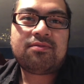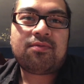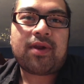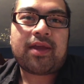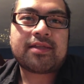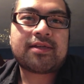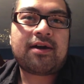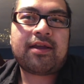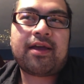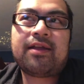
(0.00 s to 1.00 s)
when it gets
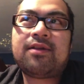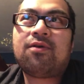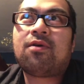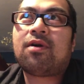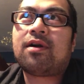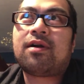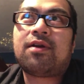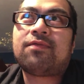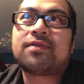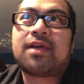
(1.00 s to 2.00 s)
hot again, or
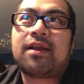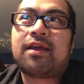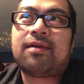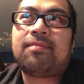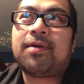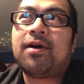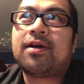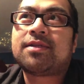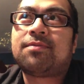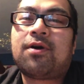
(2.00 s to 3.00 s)
if it's going to be
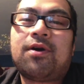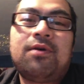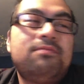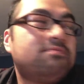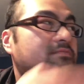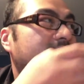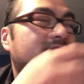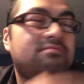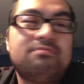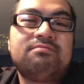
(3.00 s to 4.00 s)
hot tomorrow,
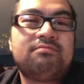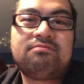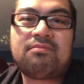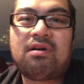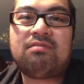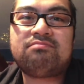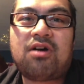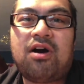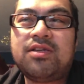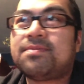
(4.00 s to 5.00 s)

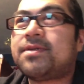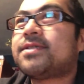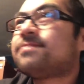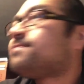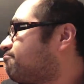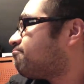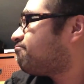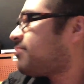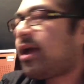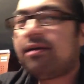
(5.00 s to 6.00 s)
awesomeness.
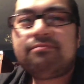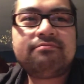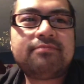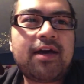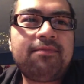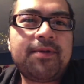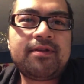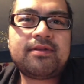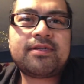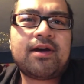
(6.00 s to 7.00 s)
Yeah, I've been
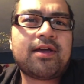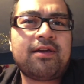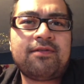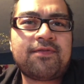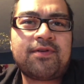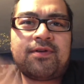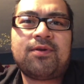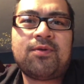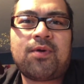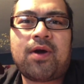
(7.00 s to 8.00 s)
talking for
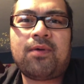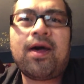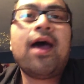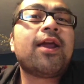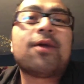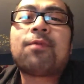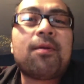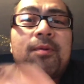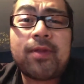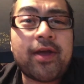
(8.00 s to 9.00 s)
quite a while. You're
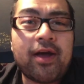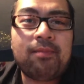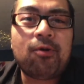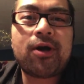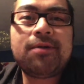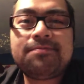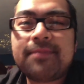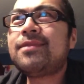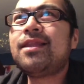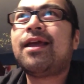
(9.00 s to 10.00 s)
probably all bored,
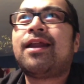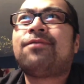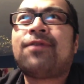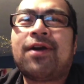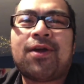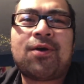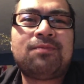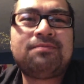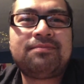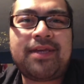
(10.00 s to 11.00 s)
and I've got to go
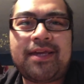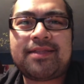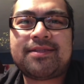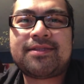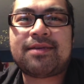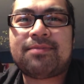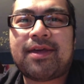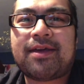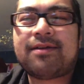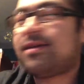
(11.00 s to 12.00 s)
eat
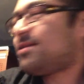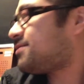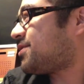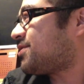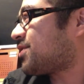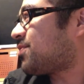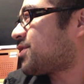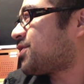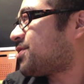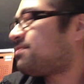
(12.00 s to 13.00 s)
something, and Cheryl's going to
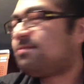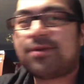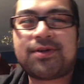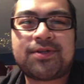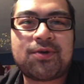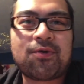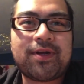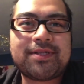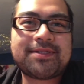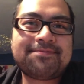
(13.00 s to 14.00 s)
watch her
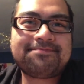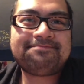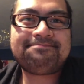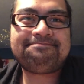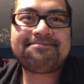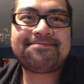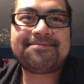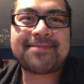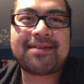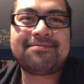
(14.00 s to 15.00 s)
stories.
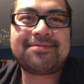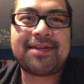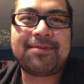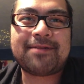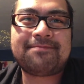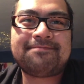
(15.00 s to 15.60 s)
Okay, in a minute.